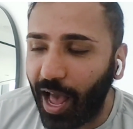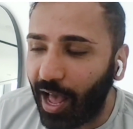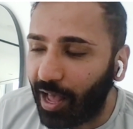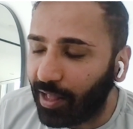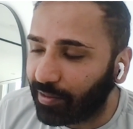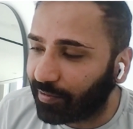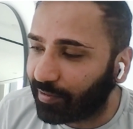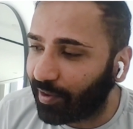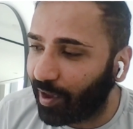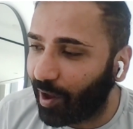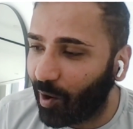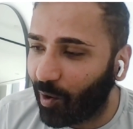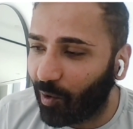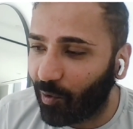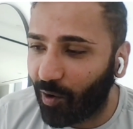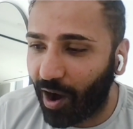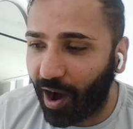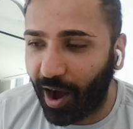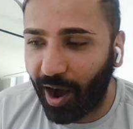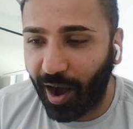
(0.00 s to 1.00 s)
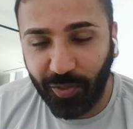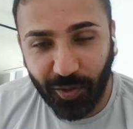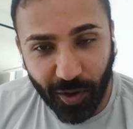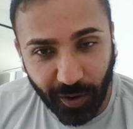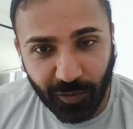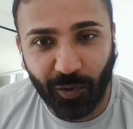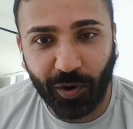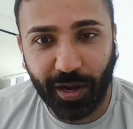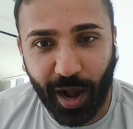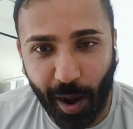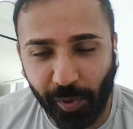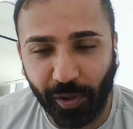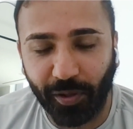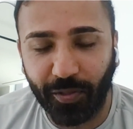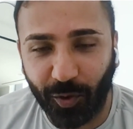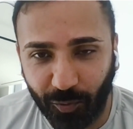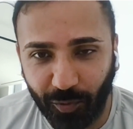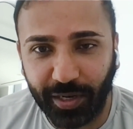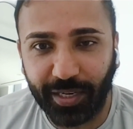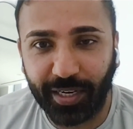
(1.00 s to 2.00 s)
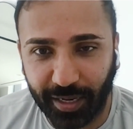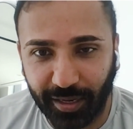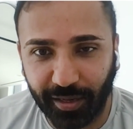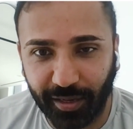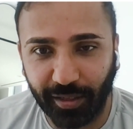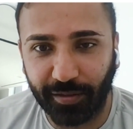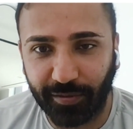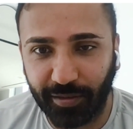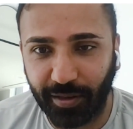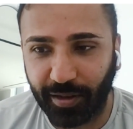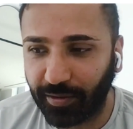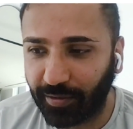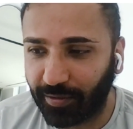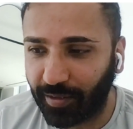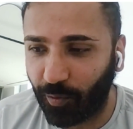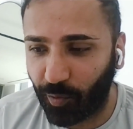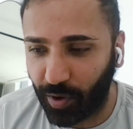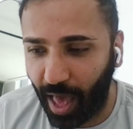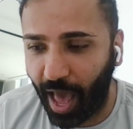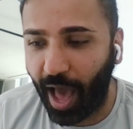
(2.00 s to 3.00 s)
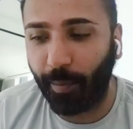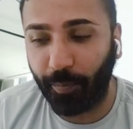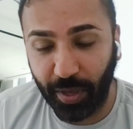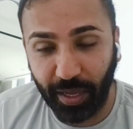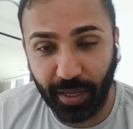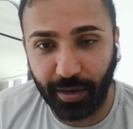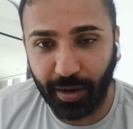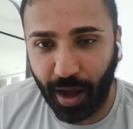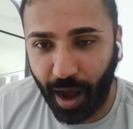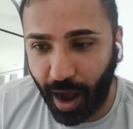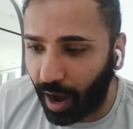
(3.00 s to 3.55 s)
And so uh, those were a couple of the ridiculous things that would happen.